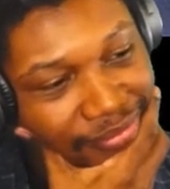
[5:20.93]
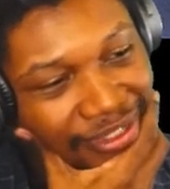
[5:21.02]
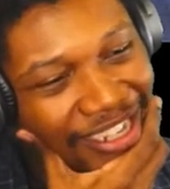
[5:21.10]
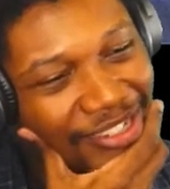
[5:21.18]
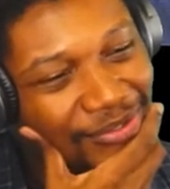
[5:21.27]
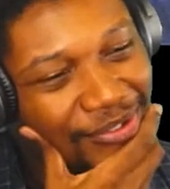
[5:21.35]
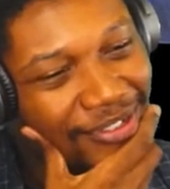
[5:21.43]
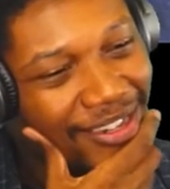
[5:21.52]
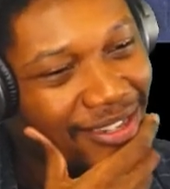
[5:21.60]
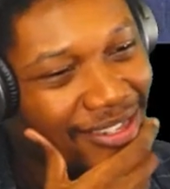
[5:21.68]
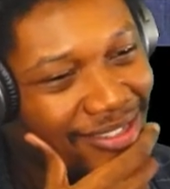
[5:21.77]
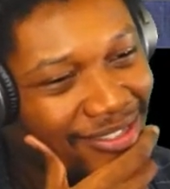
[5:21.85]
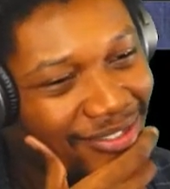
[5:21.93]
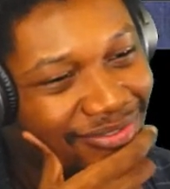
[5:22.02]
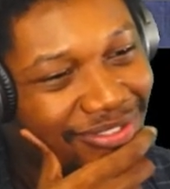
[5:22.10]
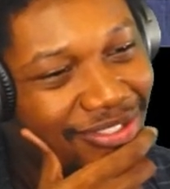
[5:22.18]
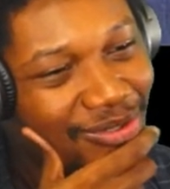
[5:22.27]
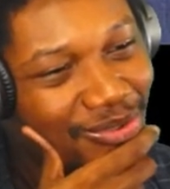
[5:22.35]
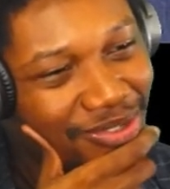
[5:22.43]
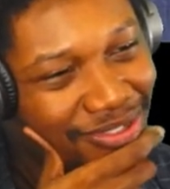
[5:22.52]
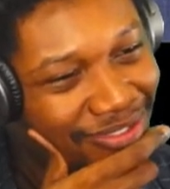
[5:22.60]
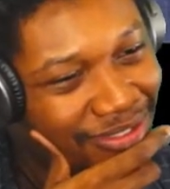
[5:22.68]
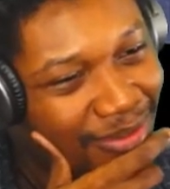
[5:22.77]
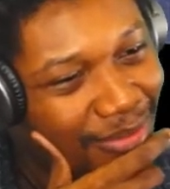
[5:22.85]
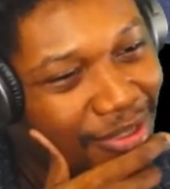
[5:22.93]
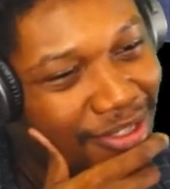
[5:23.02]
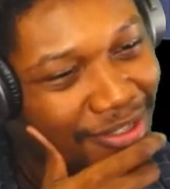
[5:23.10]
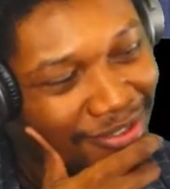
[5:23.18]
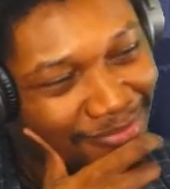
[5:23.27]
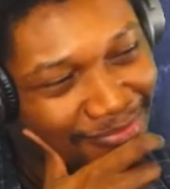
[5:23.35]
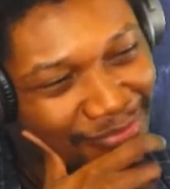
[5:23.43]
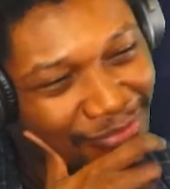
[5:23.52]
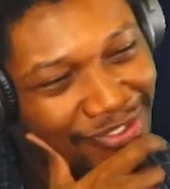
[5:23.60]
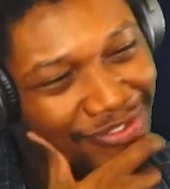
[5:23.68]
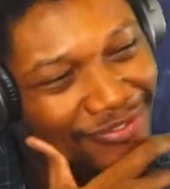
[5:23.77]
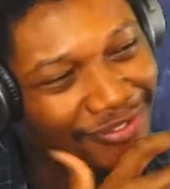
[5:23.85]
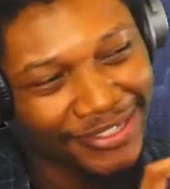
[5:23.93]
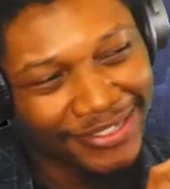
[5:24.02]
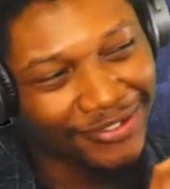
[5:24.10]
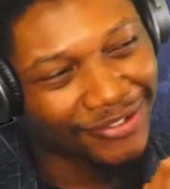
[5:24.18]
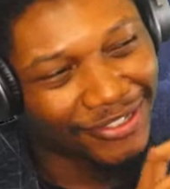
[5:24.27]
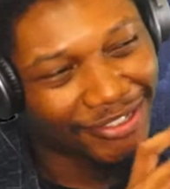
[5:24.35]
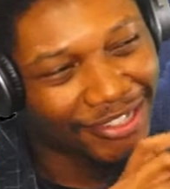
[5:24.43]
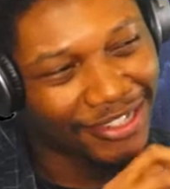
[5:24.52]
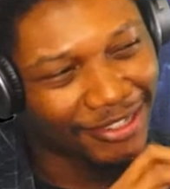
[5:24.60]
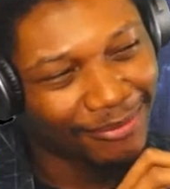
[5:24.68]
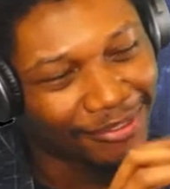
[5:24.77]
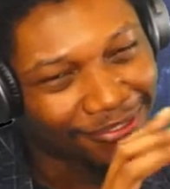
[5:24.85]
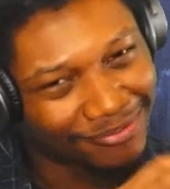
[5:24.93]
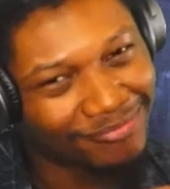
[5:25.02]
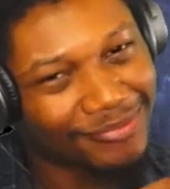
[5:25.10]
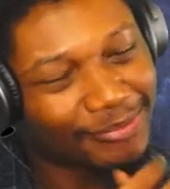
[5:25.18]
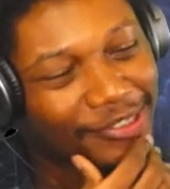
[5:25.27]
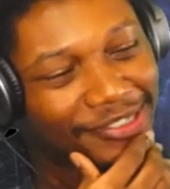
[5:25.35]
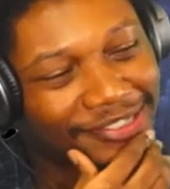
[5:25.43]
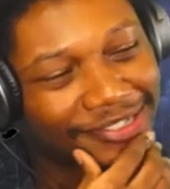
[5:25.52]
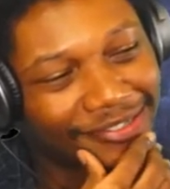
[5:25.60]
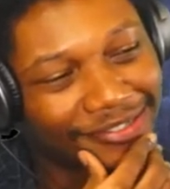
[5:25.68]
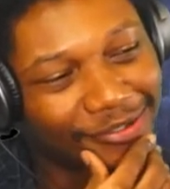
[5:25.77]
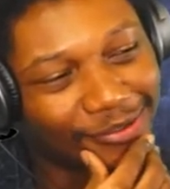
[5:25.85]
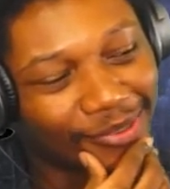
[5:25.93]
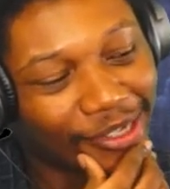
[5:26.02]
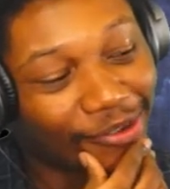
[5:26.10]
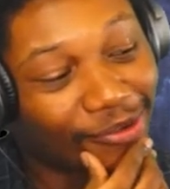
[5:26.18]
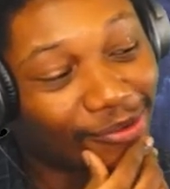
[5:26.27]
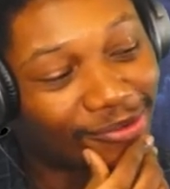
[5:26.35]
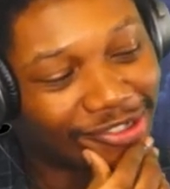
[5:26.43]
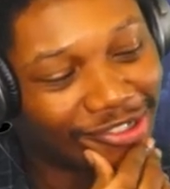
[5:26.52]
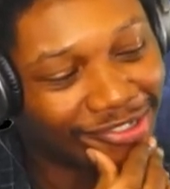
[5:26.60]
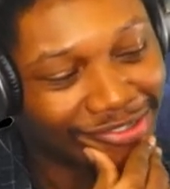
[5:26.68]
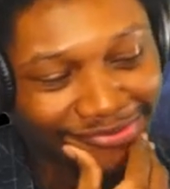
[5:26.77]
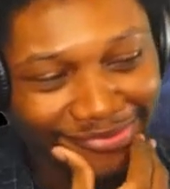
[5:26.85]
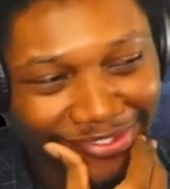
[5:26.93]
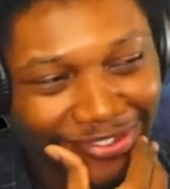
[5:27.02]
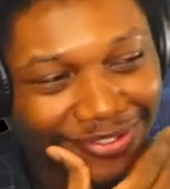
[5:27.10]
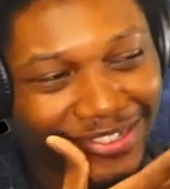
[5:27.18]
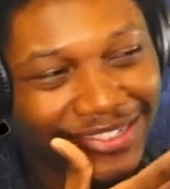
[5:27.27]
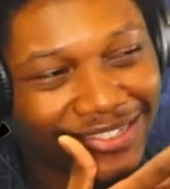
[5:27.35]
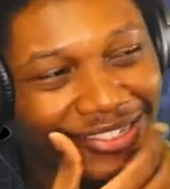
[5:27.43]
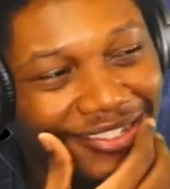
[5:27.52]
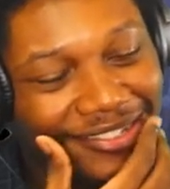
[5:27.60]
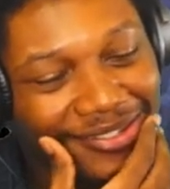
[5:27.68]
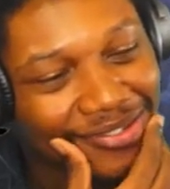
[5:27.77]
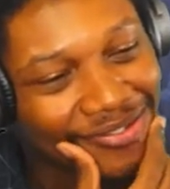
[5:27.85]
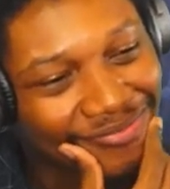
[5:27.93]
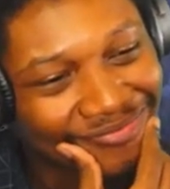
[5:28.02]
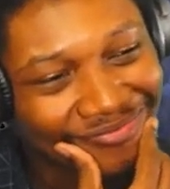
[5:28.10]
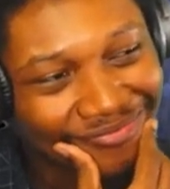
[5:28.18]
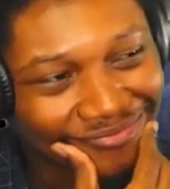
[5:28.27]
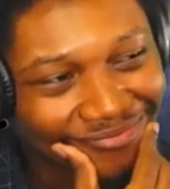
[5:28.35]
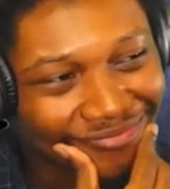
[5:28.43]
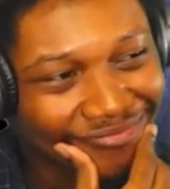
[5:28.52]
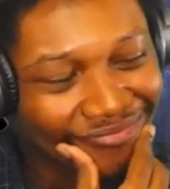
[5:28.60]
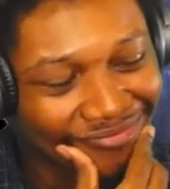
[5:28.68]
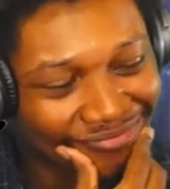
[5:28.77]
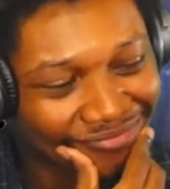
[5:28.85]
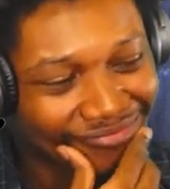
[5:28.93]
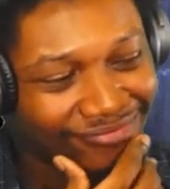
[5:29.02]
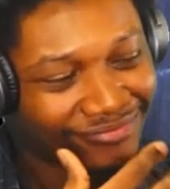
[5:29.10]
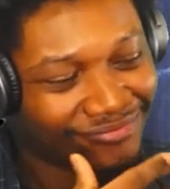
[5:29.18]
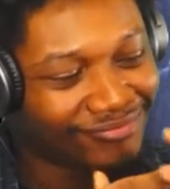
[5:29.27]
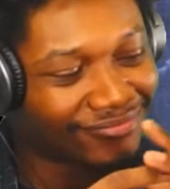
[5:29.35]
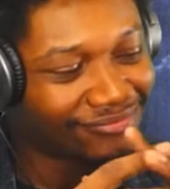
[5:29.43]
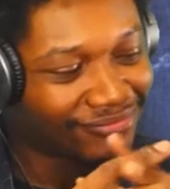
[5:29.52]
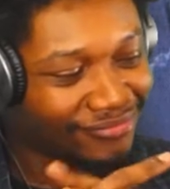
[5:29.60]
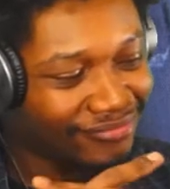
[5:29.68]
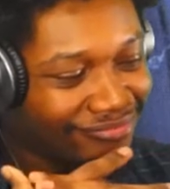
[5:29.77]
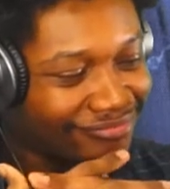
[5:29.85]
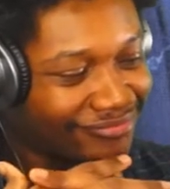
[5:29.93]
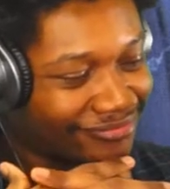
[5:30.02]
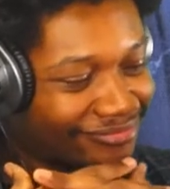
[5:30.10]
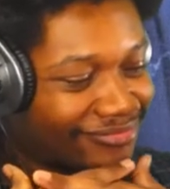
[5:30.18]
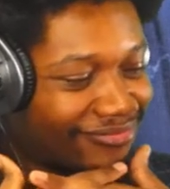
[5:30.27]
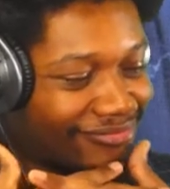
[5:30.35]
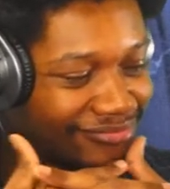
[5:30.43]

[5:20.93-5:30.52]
I just want to highlight them notes in the beginning. That's the only thing. I'm like, I mean, shit, you know, I'm not gonna hold y'all. This is nice. Yeah, yeah, yeah, yeah.